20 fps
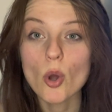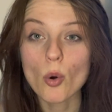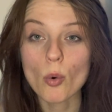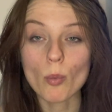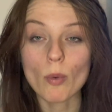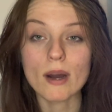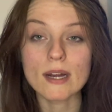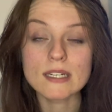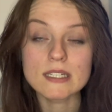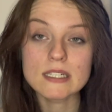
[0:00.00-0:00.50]

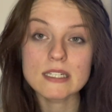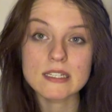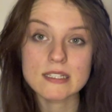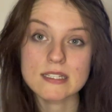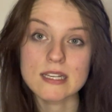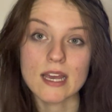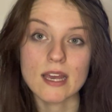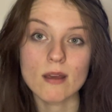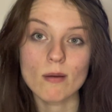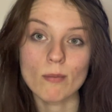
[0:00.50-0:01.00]
Why did it
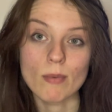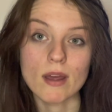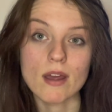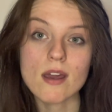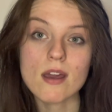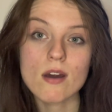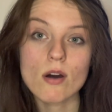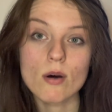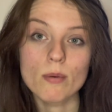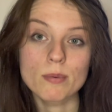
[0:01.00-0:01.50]
take
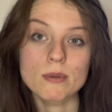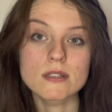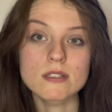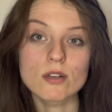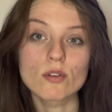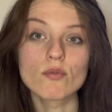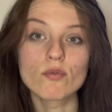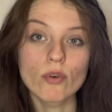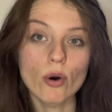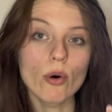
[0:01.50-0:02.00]
me up
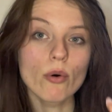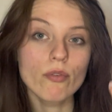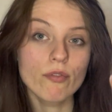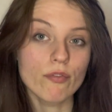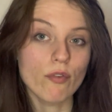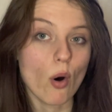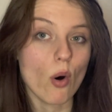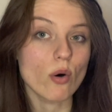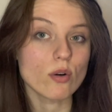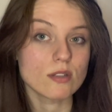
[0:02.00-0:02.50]
until row
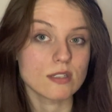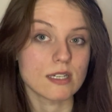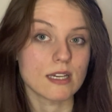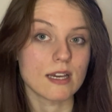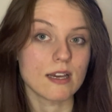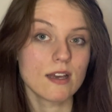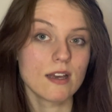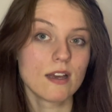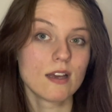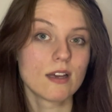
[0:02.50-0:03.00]

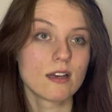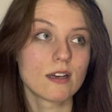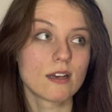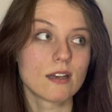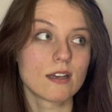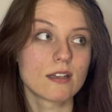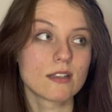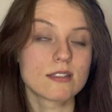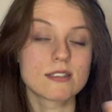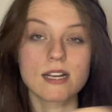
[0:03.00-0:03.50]
40
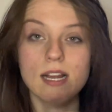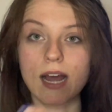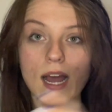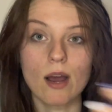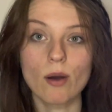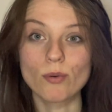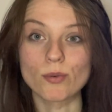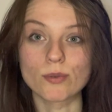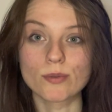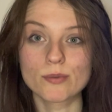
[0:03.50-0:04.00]
to
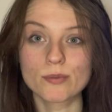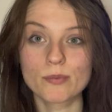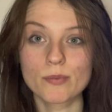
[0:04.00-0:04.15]
count?